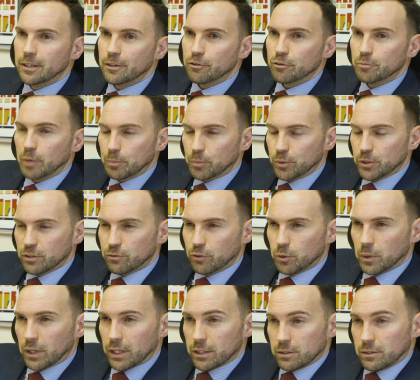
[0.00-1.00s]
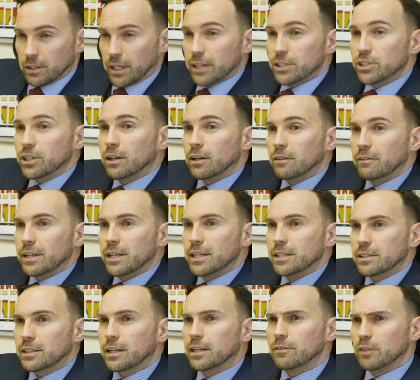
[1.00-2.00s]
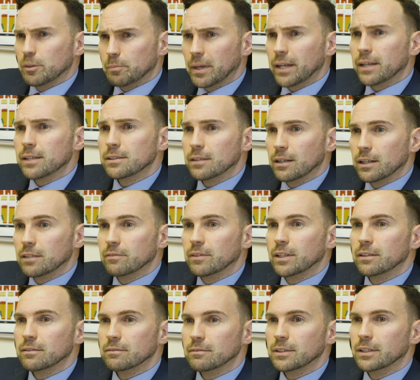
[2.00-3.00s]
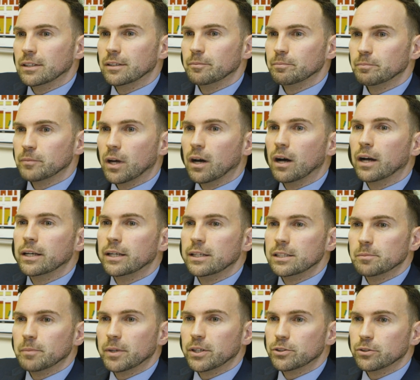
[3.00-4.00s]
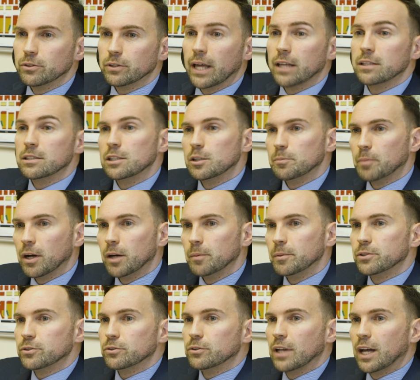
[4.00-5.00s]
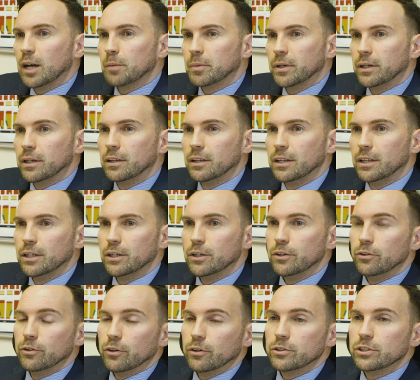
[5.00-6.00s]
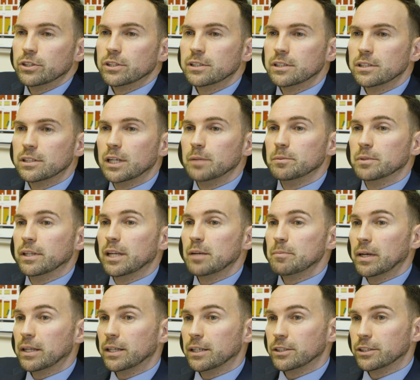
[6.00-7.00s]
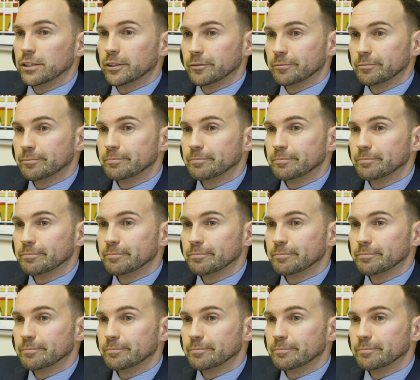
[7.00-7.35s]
from my point of view, when I do the HR, it is kind of the biggest side of it, that I need to make sure the heads of department are all happy, not just the teams that they manage.